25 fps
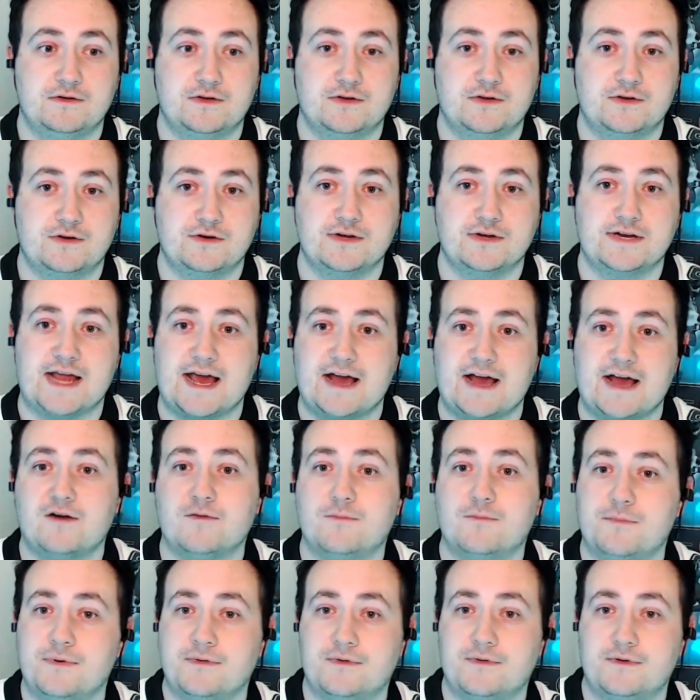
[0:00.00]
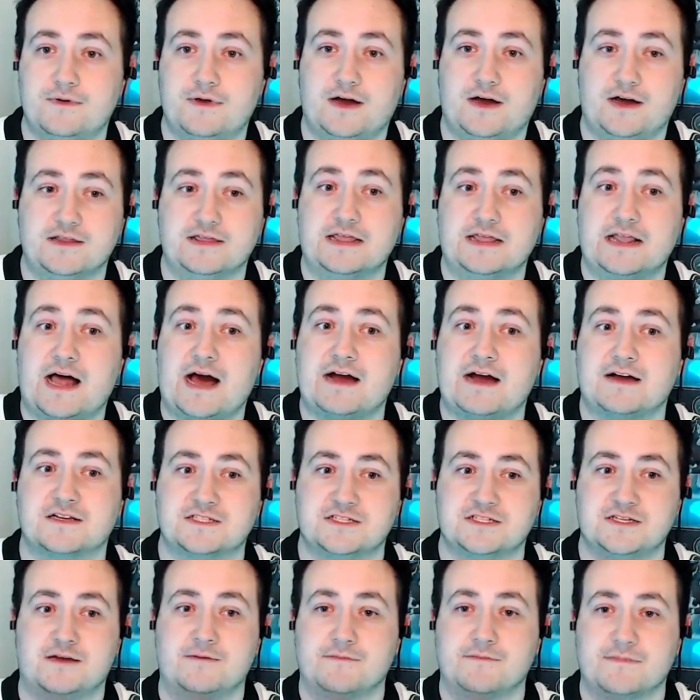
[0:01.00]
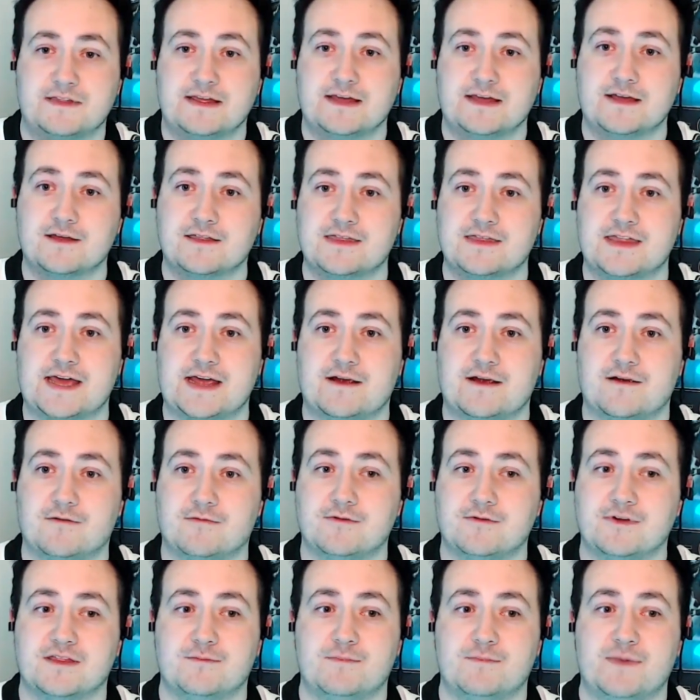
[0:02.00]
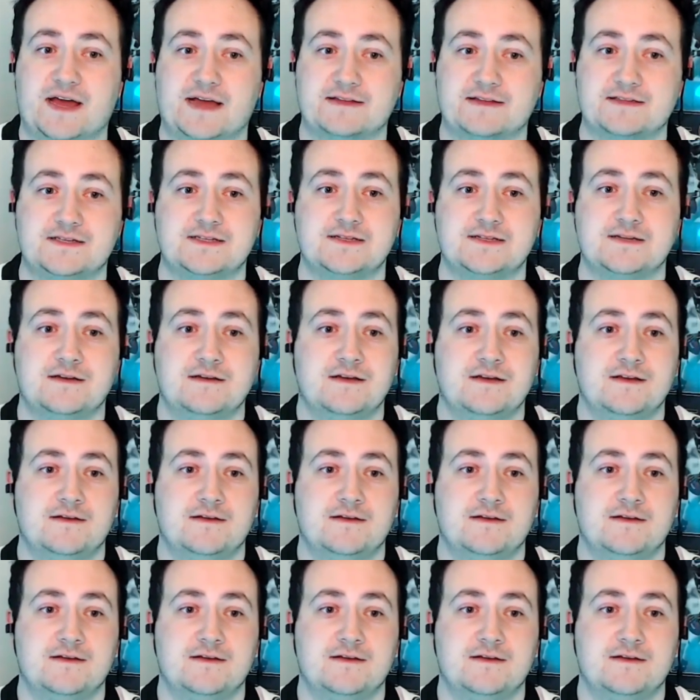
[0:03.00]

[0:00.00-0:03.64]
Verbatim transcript: could help unlock something there with Becton